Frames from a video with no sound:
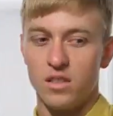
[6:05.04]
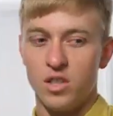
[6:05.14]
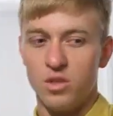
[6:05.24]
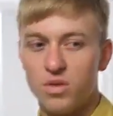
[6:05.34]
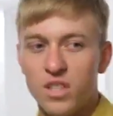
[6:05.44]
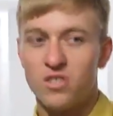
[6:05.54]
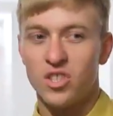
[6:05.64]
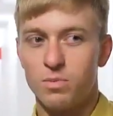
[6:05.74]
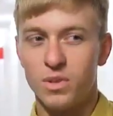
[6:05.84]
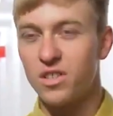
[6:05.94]
you do things
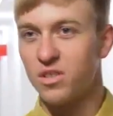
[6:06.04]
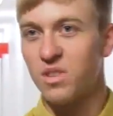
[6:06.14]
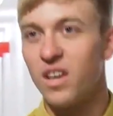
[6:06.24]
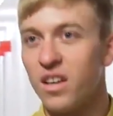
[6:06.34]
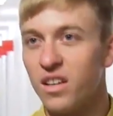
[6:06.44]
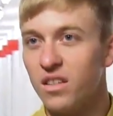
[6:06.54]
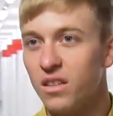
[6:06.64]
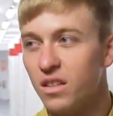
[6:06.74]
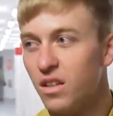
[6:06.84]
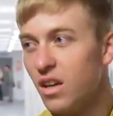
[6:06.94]
just because you can.
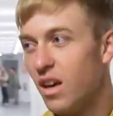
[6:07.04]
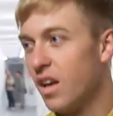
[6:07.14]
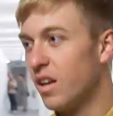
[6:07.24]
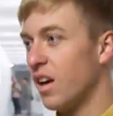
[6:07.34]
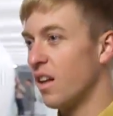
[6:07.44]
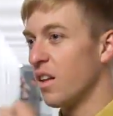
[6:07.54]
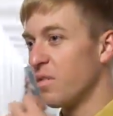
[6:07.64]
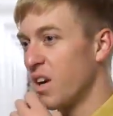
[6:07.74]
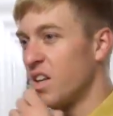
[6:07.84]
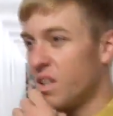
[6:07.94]
And I
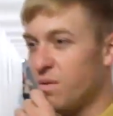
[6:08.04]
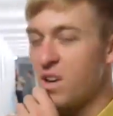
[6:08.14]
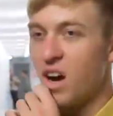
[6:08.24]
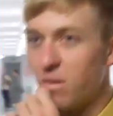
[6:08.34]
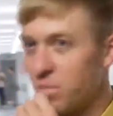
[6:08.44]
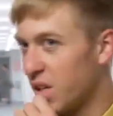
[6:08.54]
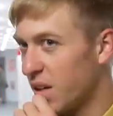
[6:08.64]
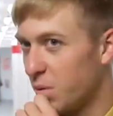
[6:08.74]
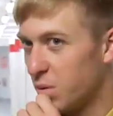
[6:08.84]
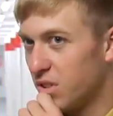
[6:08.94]
love the idea of not
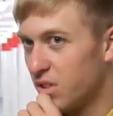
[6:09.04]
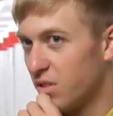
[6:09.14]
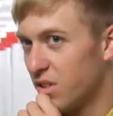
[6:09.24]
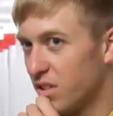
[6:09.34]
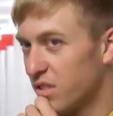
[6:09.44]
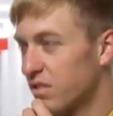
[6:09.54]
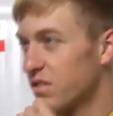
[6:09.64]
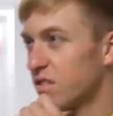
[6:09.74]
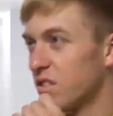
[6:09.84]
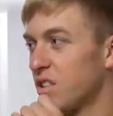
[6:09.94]
being able to do things
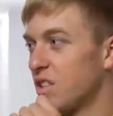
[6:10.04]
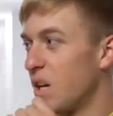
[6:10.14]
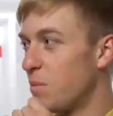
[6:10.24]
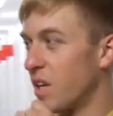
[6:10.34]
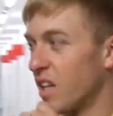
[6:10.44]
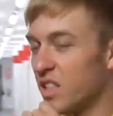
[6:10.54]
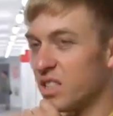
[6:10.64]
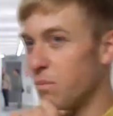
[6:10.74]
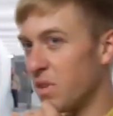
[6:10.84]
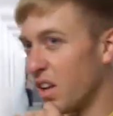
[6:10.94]
and making
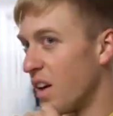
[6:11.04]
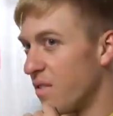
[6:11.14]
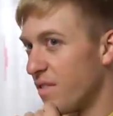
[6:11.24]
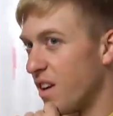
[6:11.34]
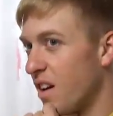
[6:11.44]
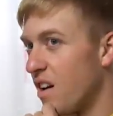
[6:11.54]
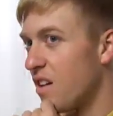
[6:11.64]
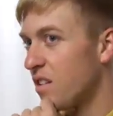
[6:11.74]
something out of that.